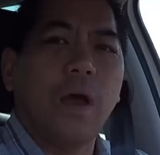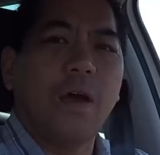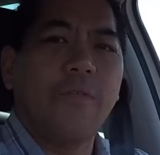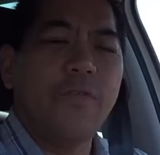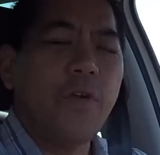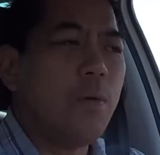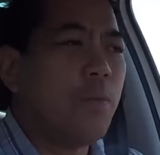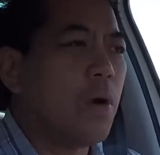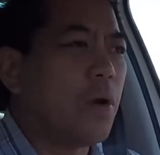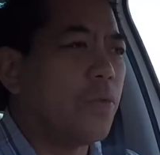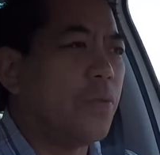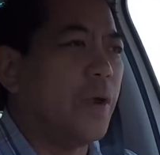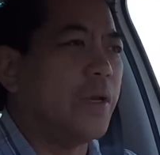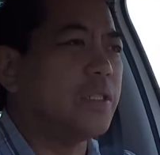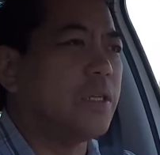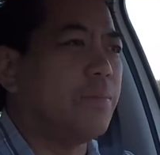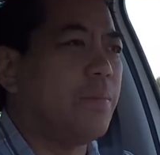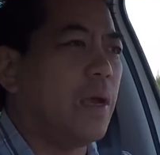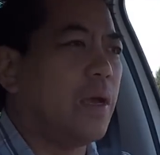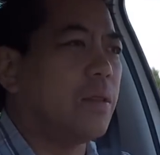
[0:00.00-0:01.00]
A few more
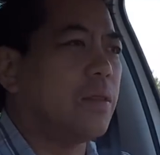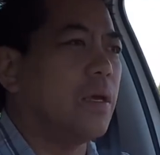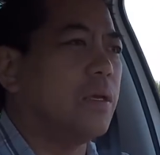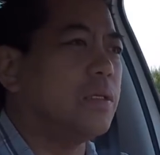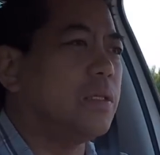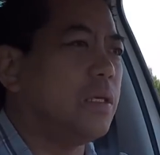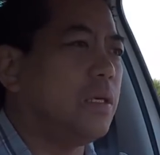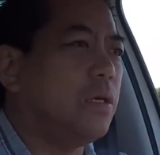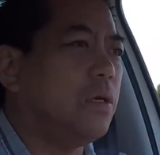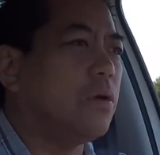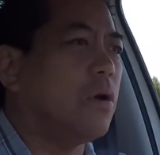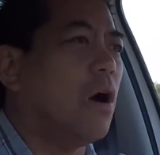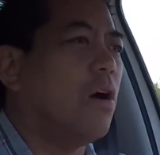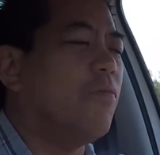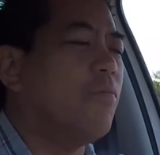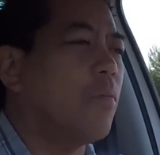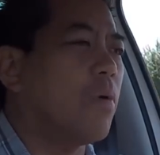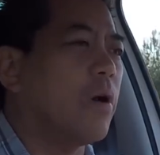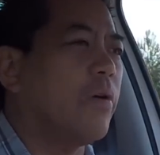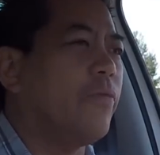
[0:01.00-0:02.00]
things to make this
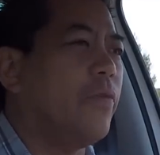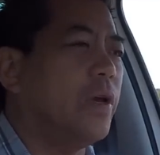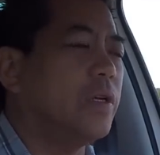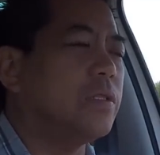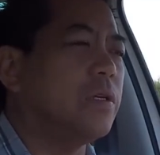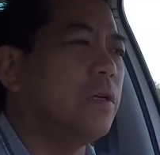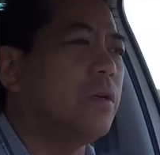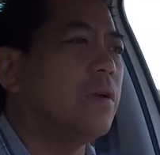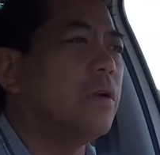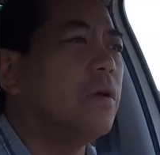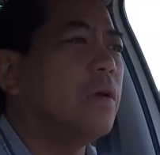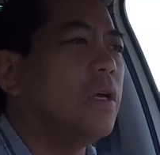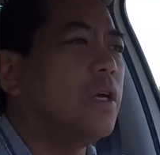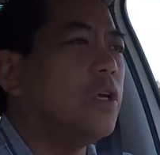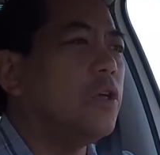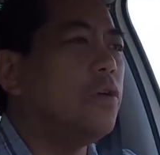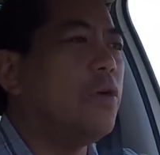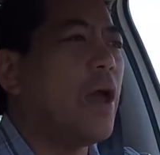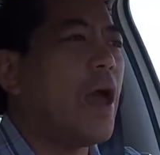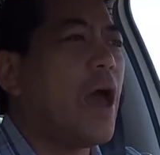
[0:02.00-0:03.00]
e-Golf more efficient. You